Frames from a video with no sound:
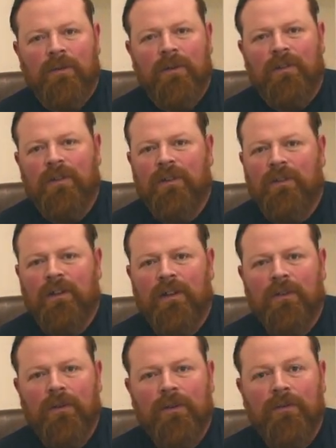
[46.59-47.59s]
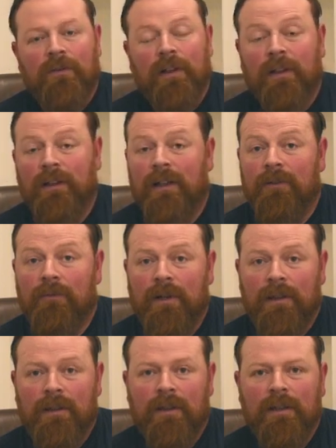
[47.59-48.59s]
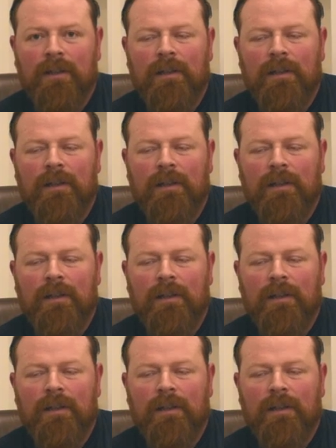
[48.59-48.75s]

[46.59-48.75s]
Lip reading: whiskeys that I truly fell in love with.